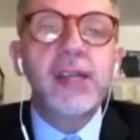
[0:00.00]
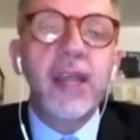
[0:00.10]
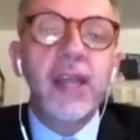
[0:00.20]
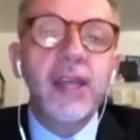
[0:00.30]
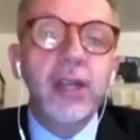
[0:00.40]

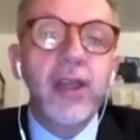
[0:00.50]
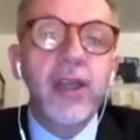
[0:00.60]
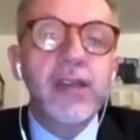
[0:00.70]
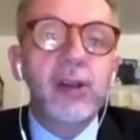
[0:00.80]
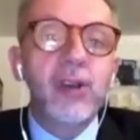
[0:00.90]
Italy.
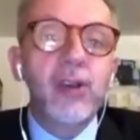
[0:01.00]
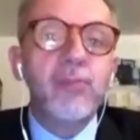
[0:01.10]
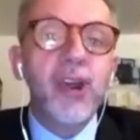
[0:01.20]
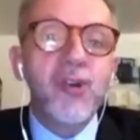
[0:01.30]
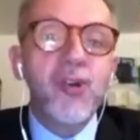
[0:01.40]
So there is a lot
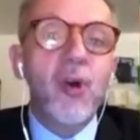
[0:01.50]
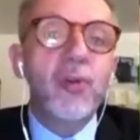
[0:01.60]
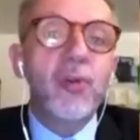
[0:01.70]
of pressure on